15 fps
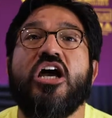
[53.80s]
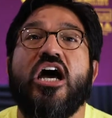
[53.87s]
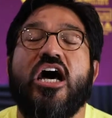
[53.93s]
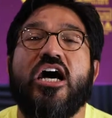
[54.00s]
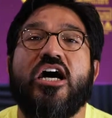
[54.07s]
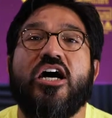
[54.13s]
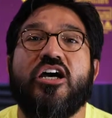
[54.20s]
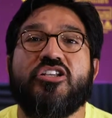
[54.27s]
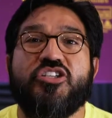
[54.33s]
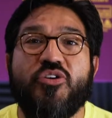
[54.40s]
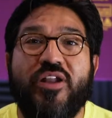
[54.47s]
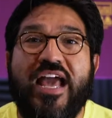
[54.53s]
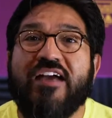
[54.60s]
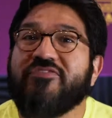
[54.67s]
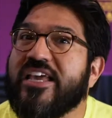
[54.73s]
a
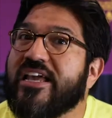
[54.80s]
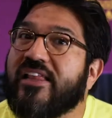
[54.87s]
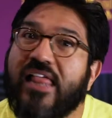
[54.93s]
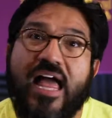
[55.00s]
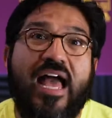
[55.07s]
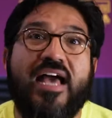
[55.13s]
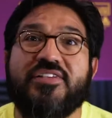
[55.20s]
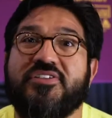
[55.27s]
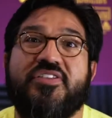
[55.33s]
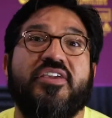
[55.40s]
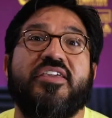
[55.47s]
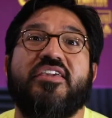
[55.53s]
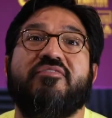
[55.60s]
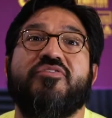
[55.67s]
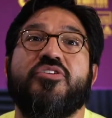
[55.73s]
2.5-day class, and they
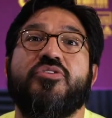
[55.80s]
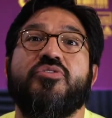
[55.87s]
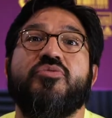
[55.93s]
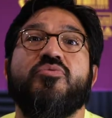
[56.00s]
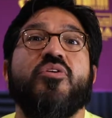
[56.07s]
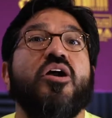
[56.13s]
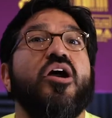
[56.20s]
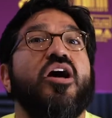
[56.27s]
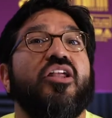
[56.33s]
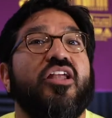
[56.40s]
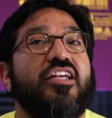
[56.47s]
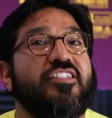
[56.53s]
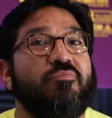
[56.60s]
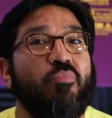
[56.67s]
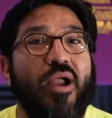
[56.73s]
give you
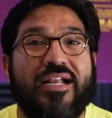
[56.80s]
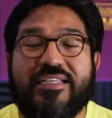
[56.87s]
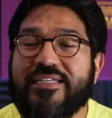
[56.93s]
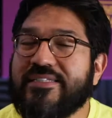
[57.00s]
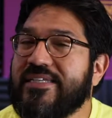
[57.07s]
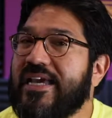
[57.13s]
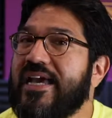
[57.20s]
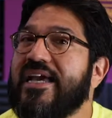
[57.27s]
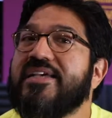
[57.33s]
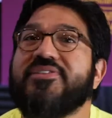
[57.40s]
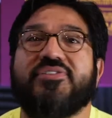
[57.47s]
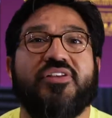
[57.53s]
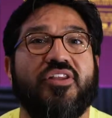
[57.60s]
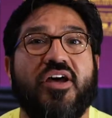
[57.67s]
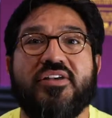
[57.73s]
lots of practice
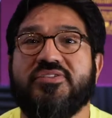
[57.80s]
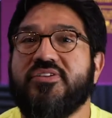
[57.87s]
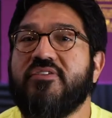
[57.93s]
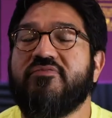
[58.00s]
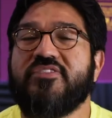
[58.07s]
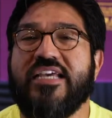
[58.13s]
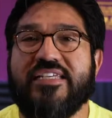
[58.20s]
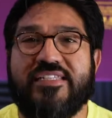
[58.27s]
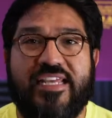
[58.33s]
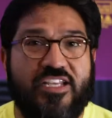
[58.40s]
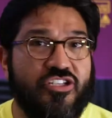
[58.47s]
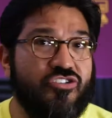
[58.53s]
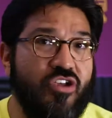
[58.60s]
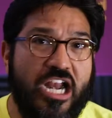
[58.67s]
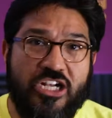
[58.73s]
tests and lots of test taking
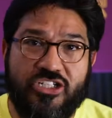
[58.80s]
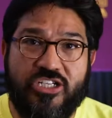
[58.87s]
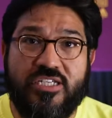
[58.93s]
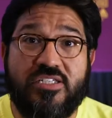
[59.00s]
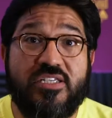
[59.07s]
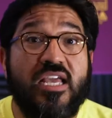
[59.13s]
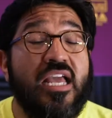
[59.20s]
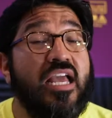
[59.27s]
strategies.